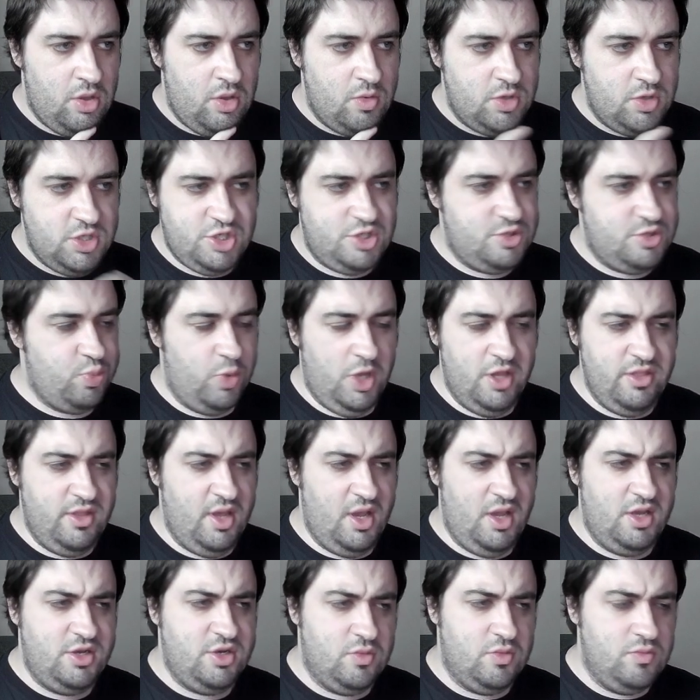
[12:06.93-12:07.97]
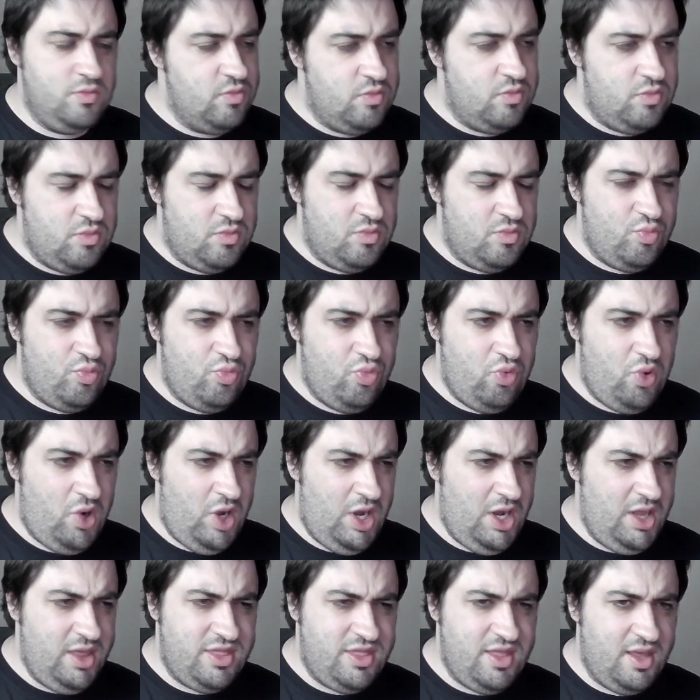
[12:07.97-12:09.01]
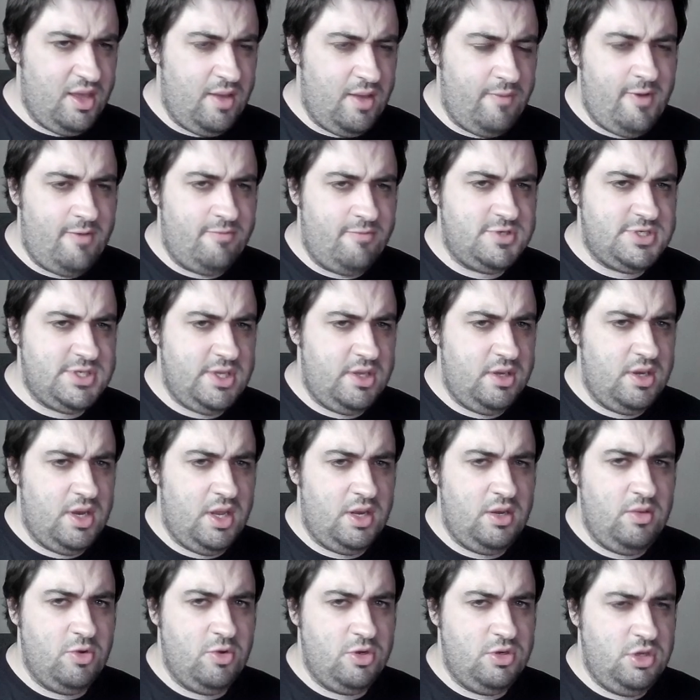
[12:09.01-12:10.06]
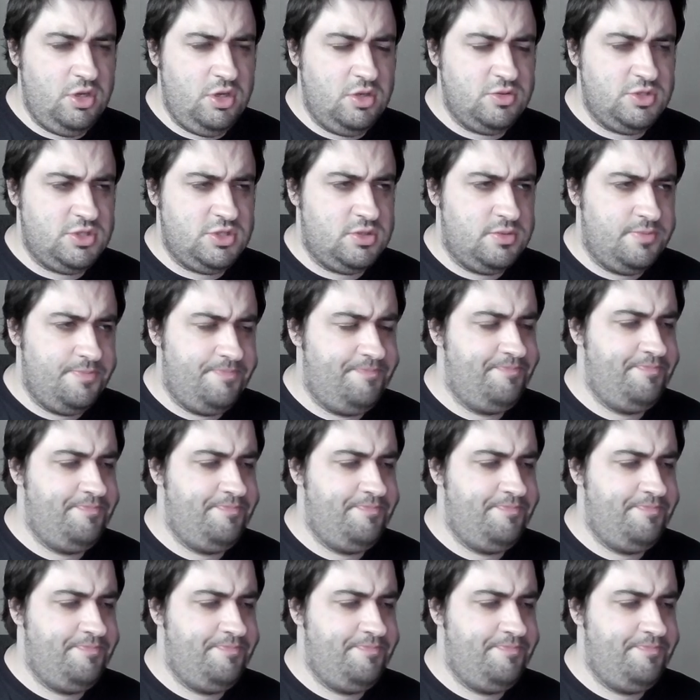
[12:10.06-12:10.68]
which is one that I don't really think I've ever seen anyone use.